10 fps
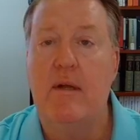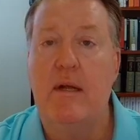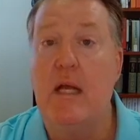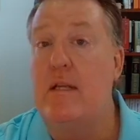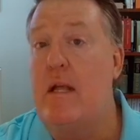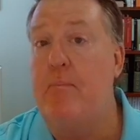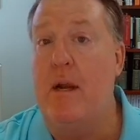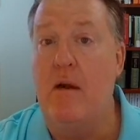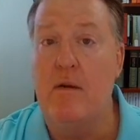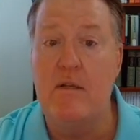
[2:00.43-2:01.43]
And let's say
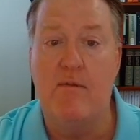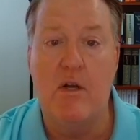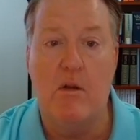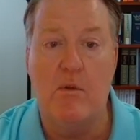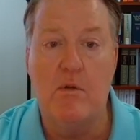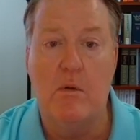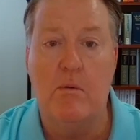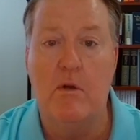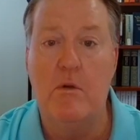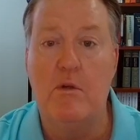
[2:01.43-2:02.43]
parents of adult
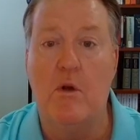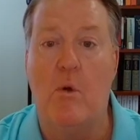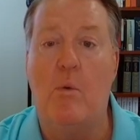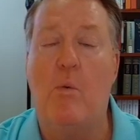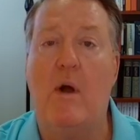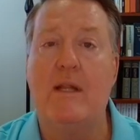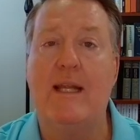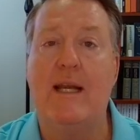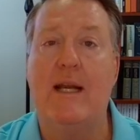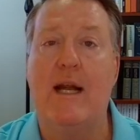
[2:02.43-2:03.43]
children who don't want
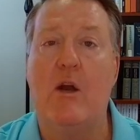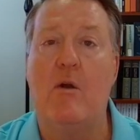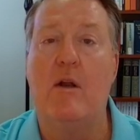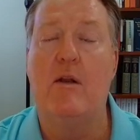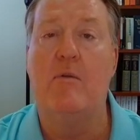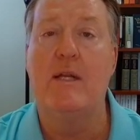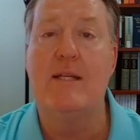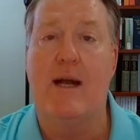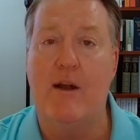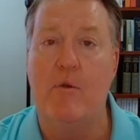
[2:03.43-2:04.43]
the inherited
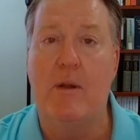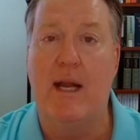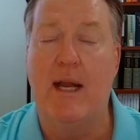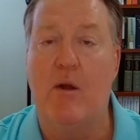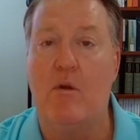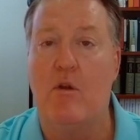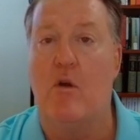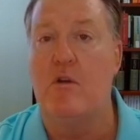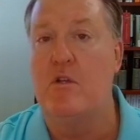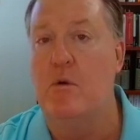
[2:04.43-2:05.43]
retirement account
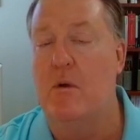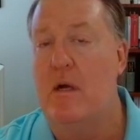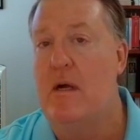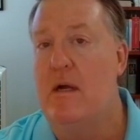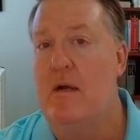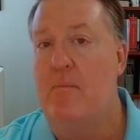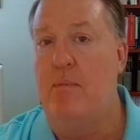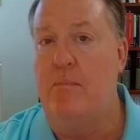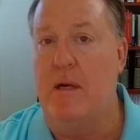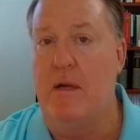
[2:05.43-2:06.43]
lost to,
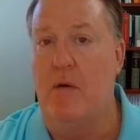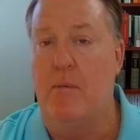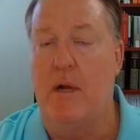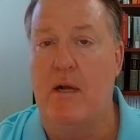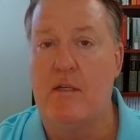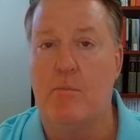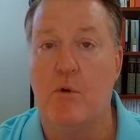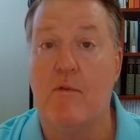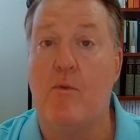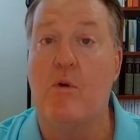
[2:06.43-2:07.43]
a, uh, you know, a possible
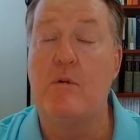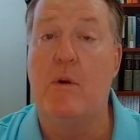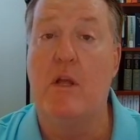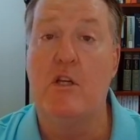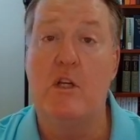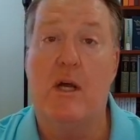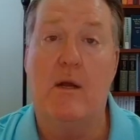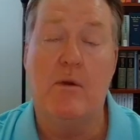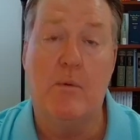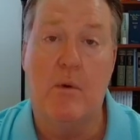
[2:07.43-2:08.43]
divorce by the
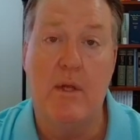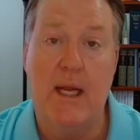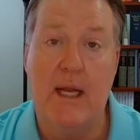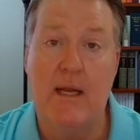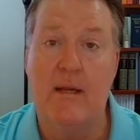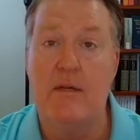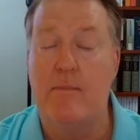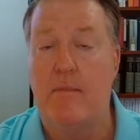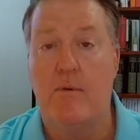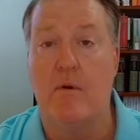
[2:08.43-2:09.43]
child, or they get into
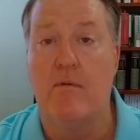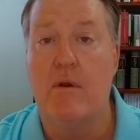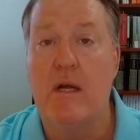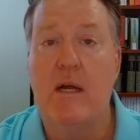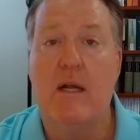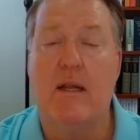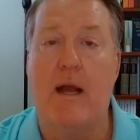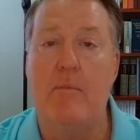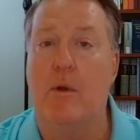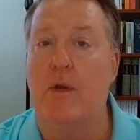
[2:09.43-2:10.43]
some sort of
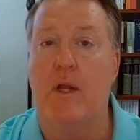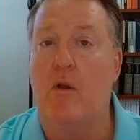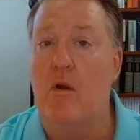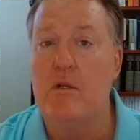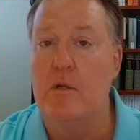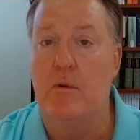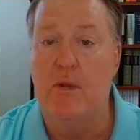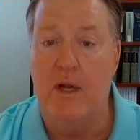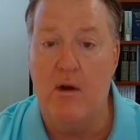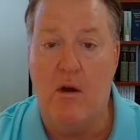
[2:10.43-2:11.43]
liability lawsuit,
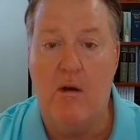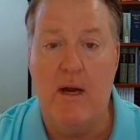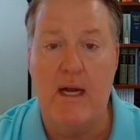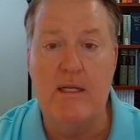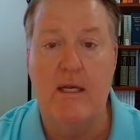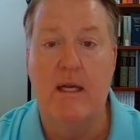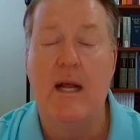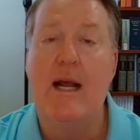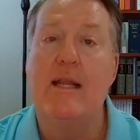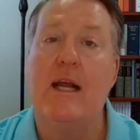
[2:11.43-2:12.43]
then car accident,
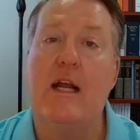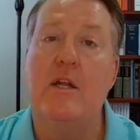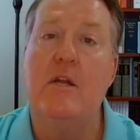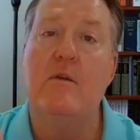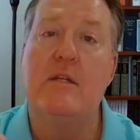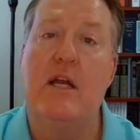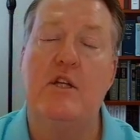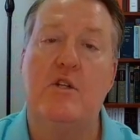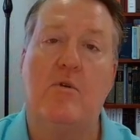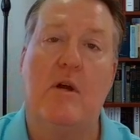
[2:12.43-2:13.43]
they can use a
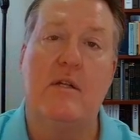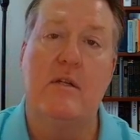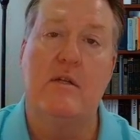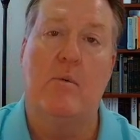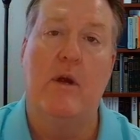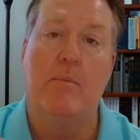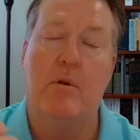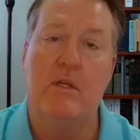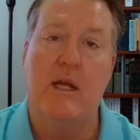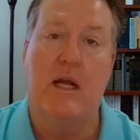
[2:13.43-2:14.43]
trust as a way to
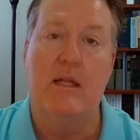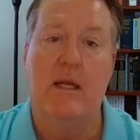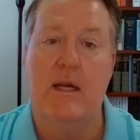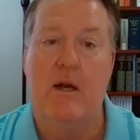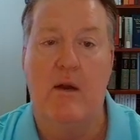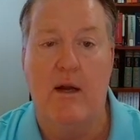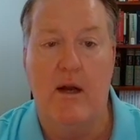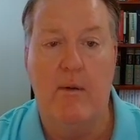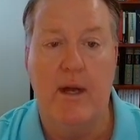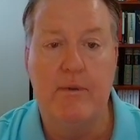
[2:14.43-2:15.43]
protect the inherited
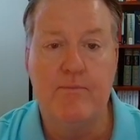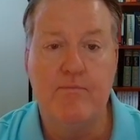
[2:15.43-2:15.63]
IRA.